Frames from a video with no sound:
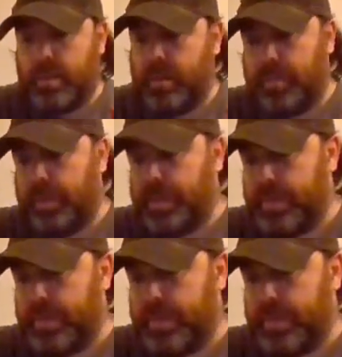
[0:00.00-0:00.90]
all right, maybe
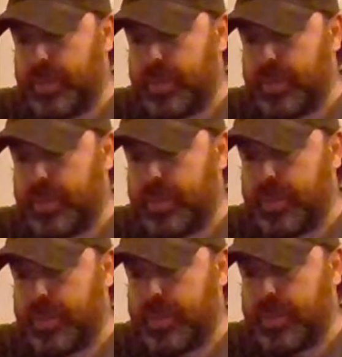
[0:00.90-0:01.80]
I'll just put them all down and
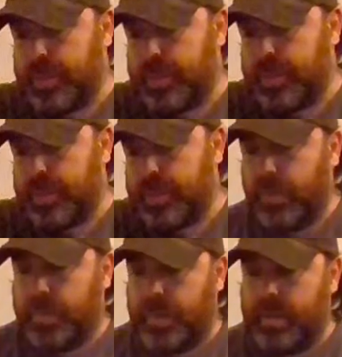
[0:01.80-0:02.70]
then
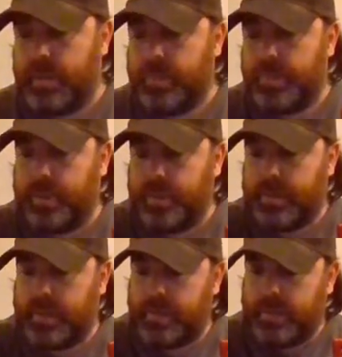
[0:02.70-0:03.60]
rip them all up if I don't
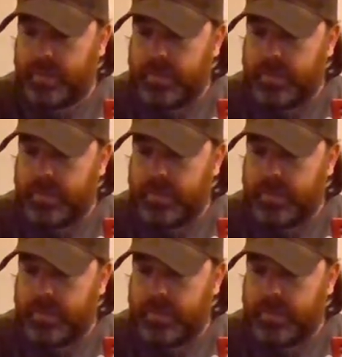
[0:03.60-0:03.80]
like it.